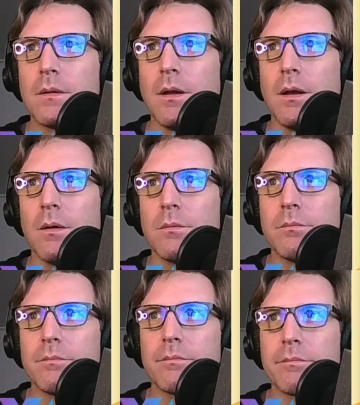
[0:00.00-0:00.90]
you know,
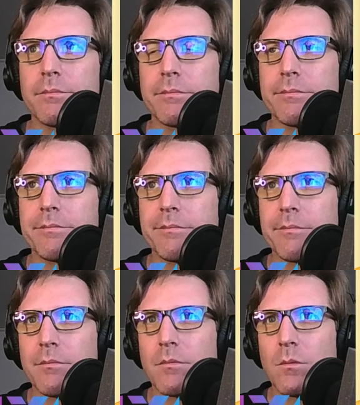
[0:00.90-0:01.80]

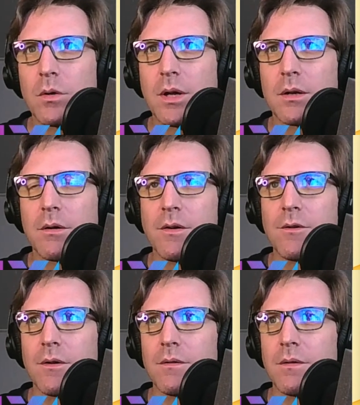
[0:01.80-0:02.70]
what kind of
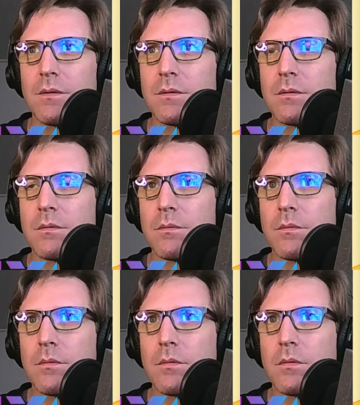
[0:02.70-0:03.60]
creature is this?
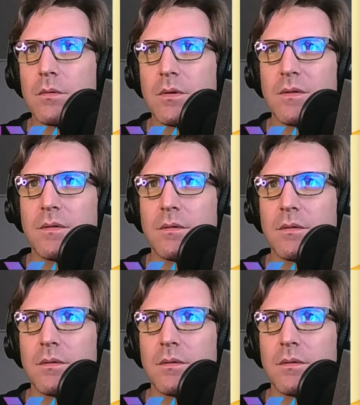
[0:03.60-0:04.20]
Does it